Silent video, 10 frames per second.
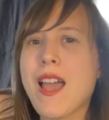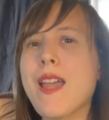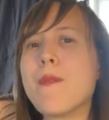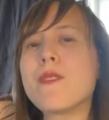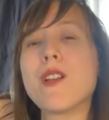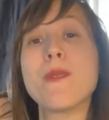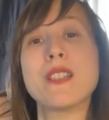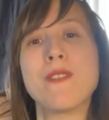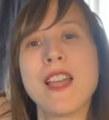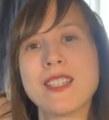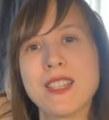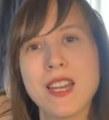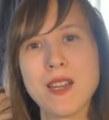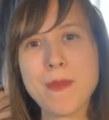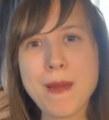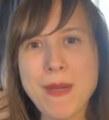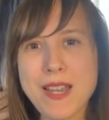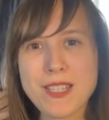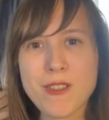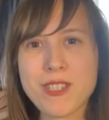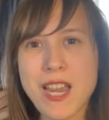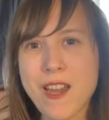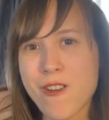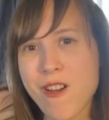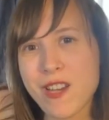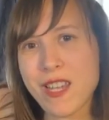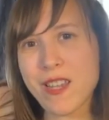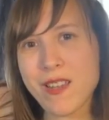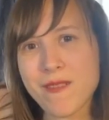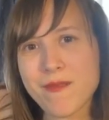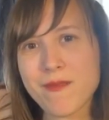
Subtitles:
I was always fascinated by Maslow's hierarchy.